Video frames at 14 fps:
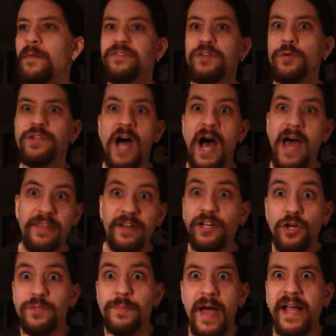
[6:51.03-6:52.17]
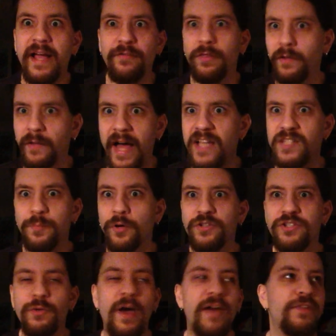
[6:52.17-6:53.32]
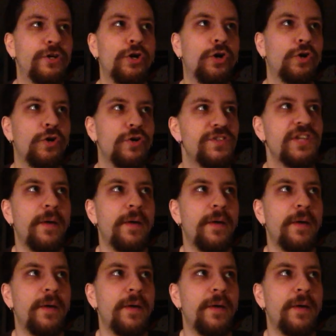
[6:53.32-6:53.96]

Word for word: if you die, then it goes back after the last person who had the curse.